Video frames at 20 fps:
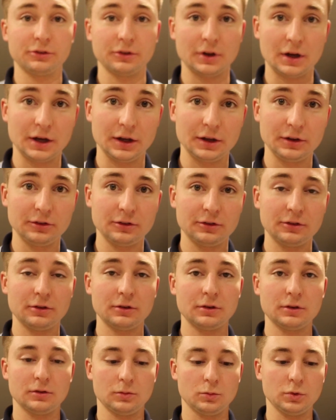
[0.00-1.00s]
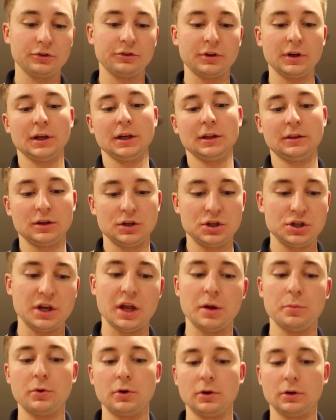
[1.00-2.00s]
size, once I get the
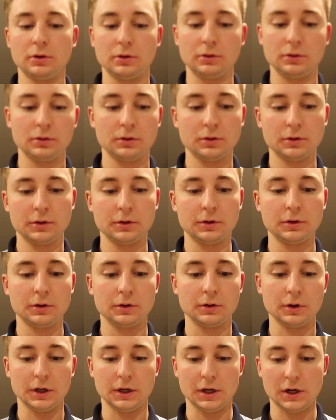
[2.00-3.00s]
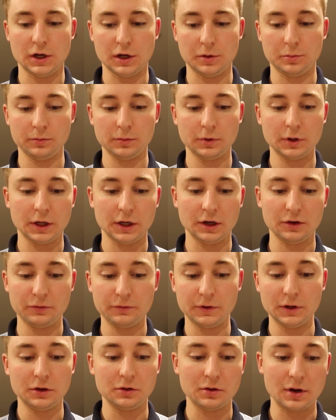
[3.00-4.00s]
shape all kind of
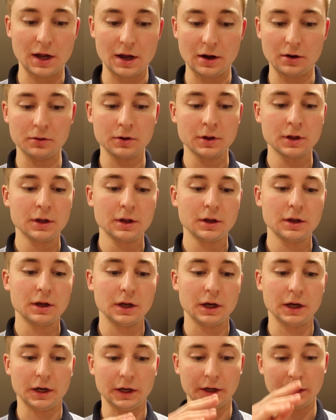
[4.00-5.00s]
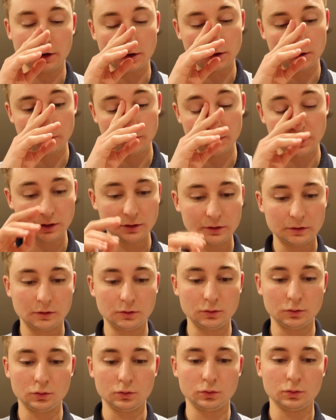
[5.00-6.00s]
figured out, and I carve it
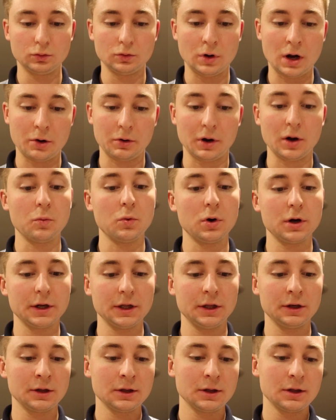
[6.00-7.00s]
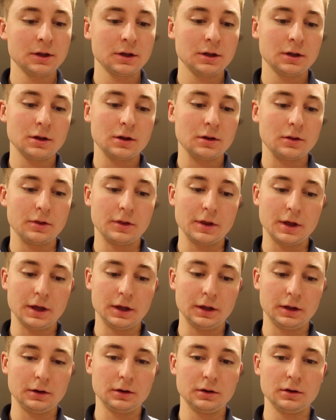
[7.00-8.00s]
to how I want it,
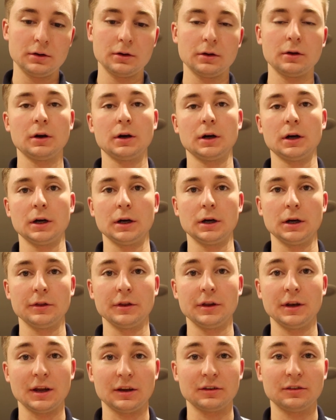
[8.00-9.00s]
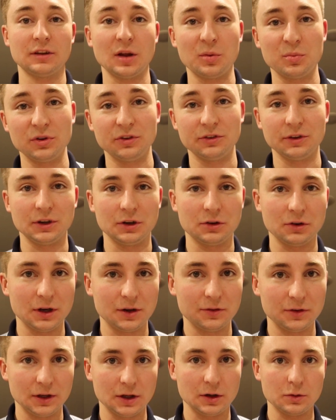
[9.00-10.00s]
then the next step is
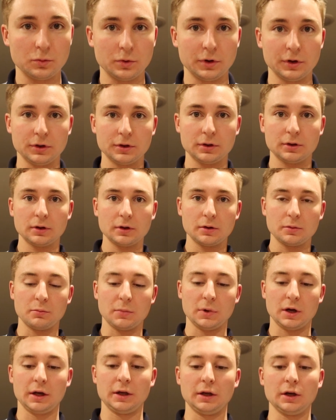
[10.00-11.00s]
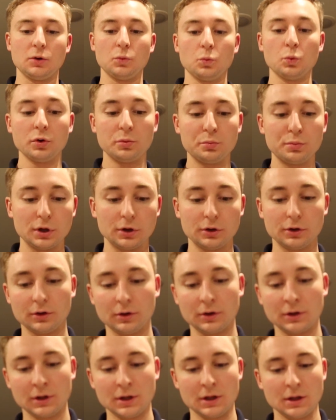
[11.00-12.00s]
engraving it with my wood
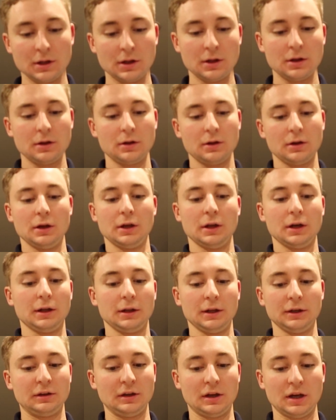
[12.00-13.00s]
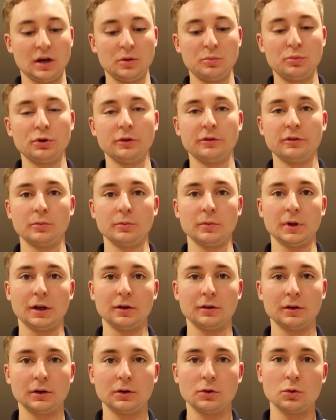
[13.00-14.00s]
burner, and I like to kind of put some
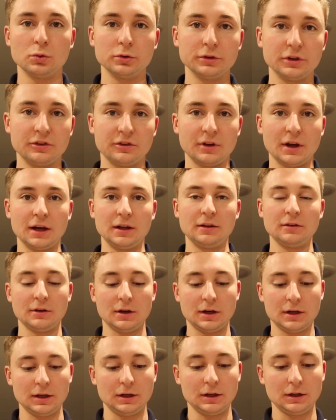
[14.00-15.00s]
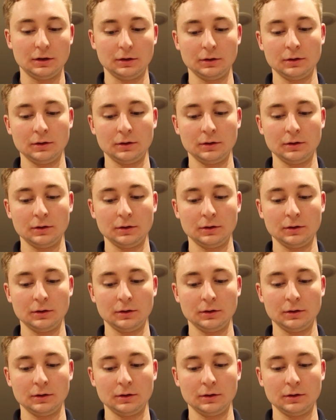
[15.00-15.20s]
like cool designs on it